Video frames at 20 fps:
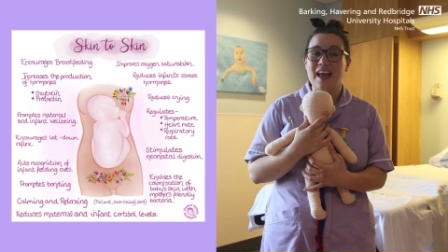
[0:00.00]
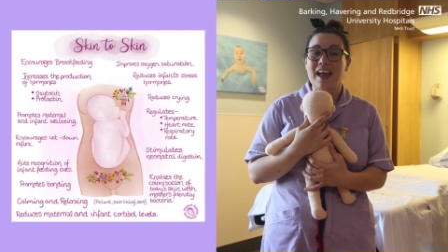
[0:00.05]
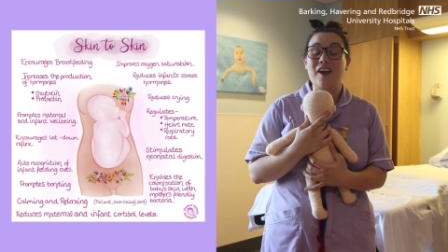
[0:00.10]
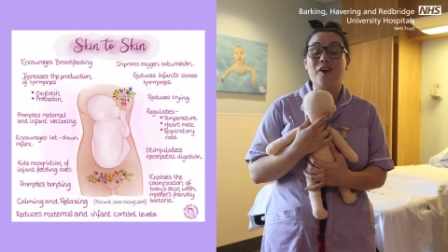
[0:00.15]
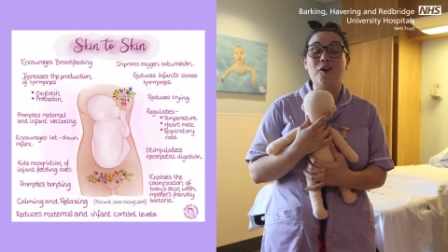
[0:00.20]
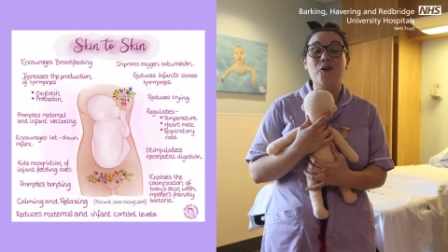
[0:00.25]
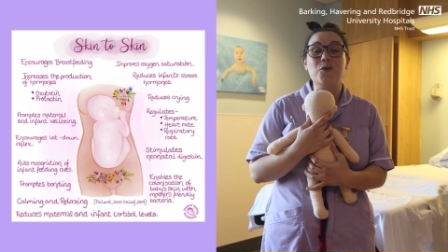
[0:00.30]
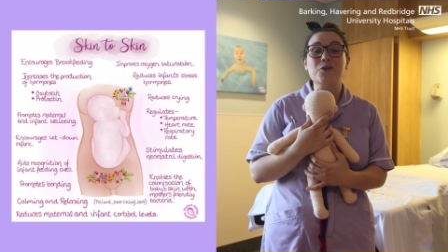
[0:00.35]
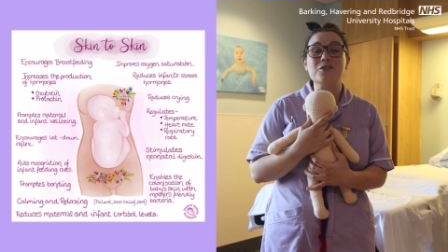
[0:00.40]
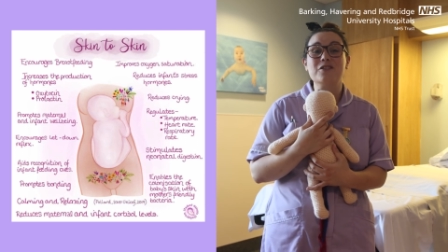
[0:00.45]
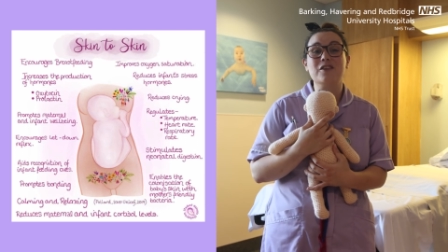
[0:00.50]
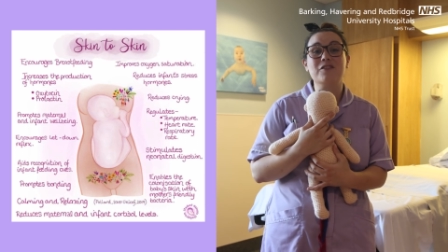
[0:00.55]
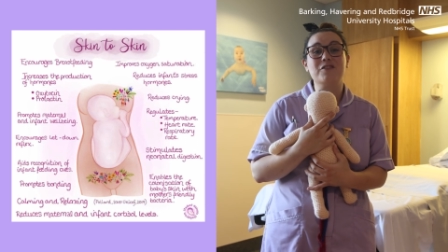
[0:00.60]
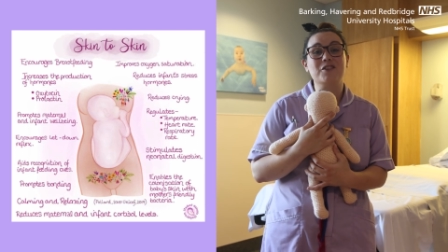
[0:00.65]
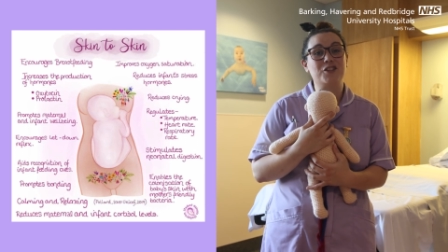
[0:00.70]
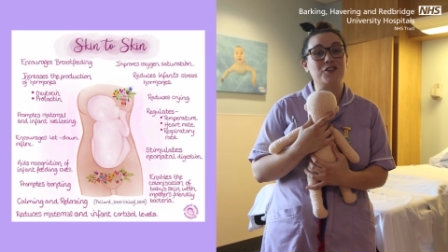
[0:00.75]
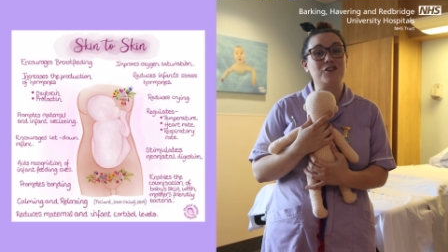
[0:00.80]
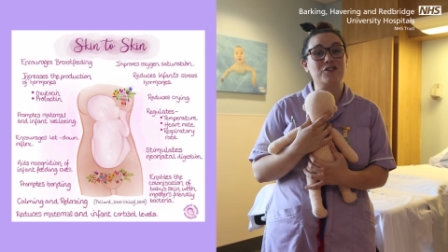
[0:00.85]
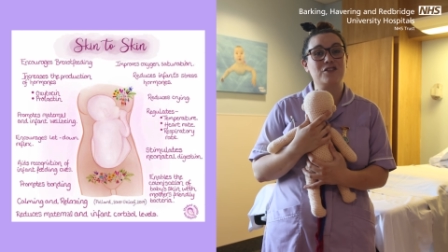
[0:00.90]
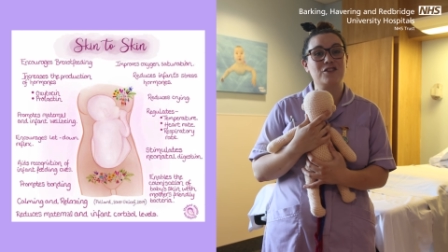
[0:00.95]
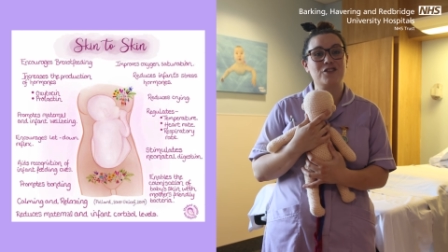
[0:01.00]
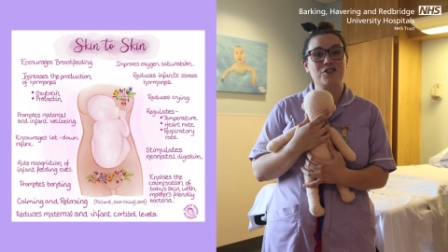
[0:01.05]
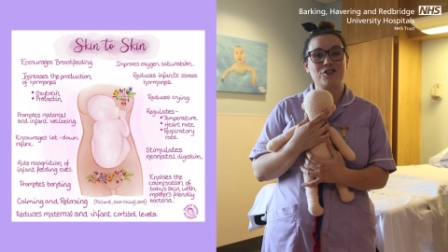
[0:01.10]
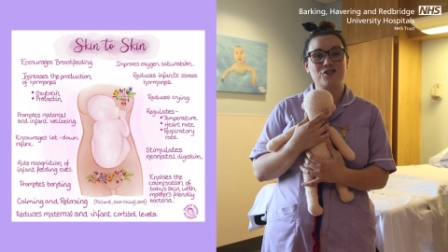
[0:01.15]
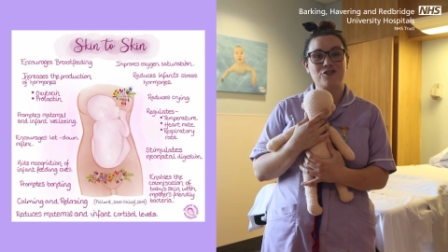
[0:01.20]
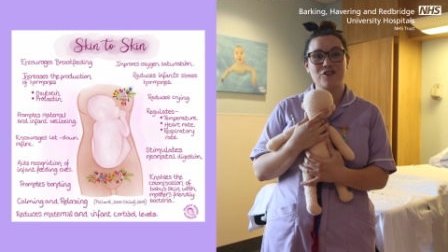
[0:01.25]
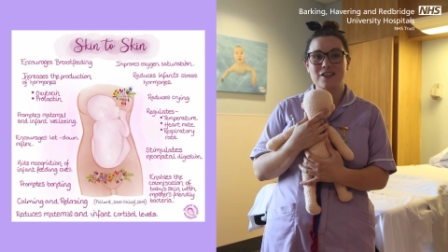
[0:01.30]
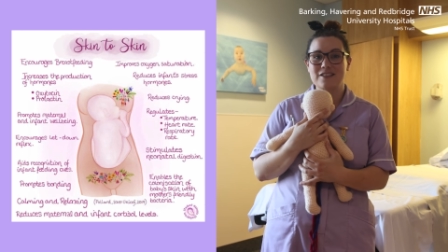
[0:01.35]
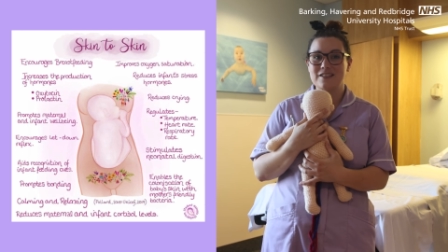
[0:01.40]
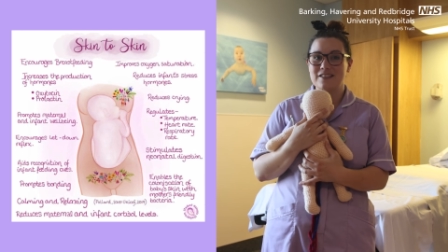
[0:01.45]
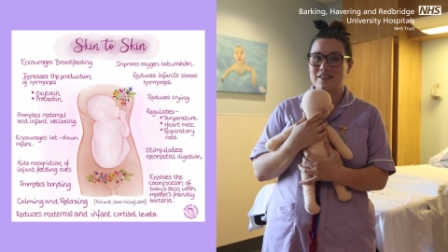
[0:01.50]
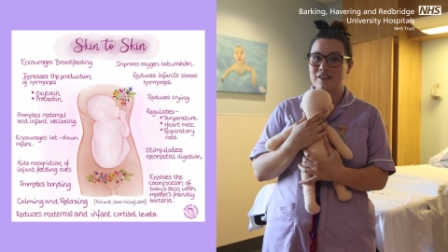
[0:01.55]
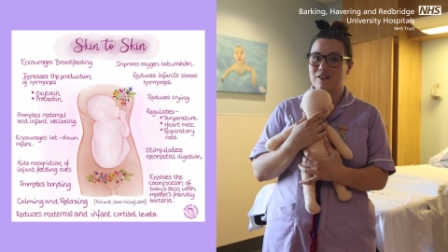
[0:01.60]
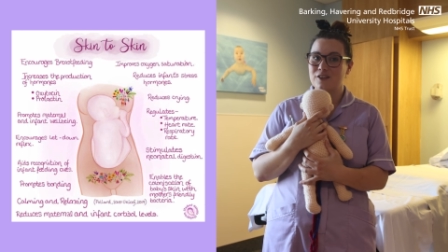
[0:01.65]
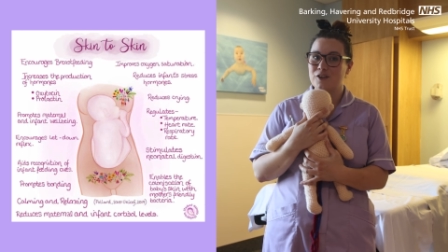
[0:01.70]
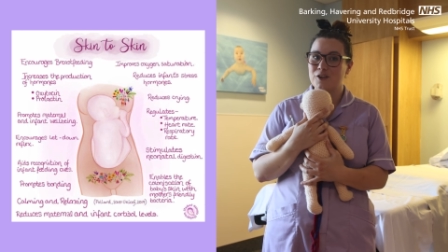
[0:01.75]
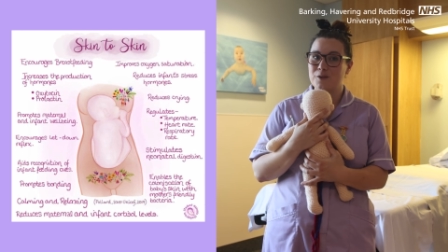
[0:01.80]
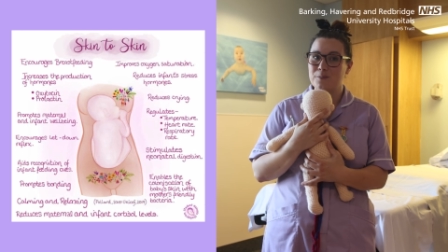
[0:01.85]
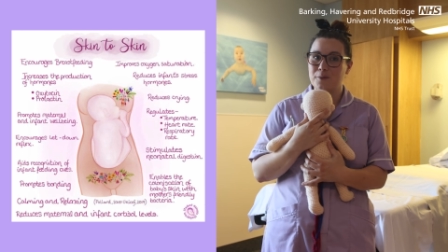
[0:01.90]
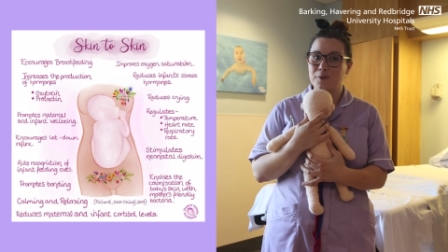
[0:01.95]
It also reduces stress in the
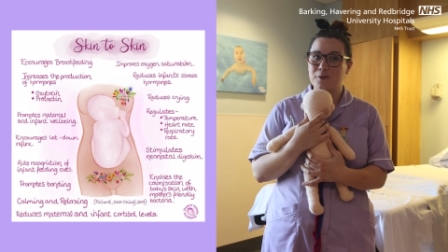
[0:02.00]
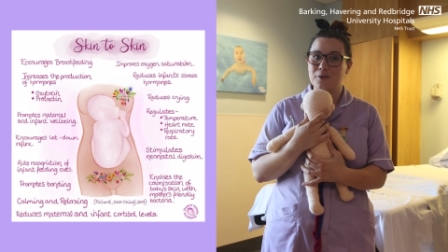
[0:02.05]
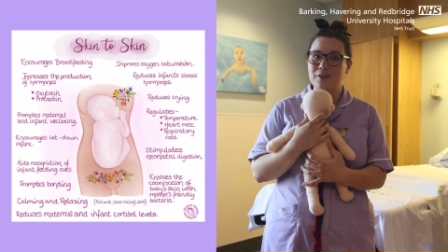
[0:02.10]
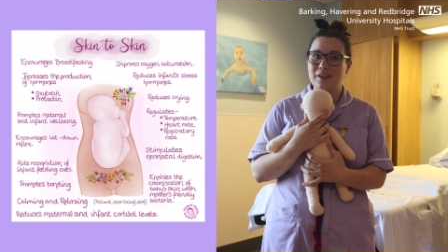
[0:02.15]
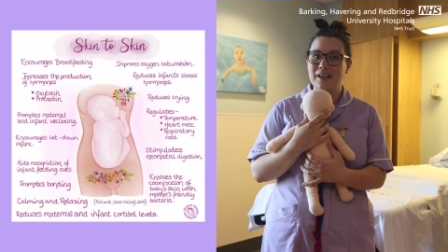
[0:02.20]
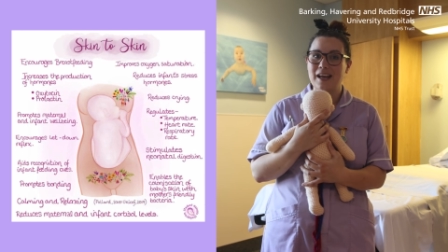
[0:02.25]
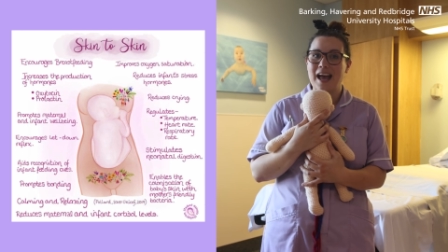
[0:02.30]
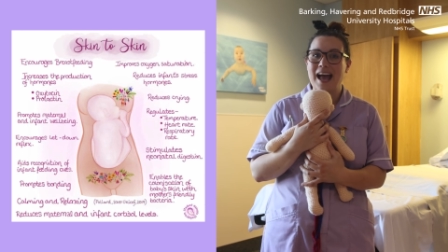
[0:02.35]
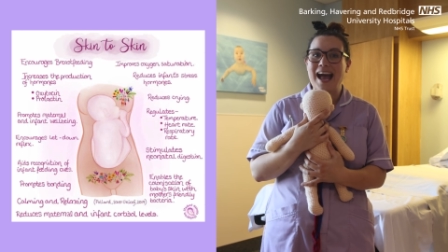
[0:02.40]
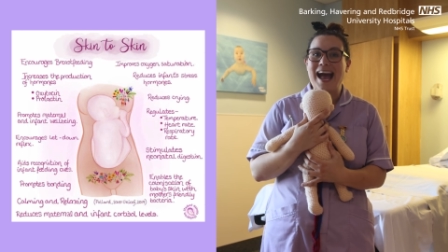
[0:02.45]
newborn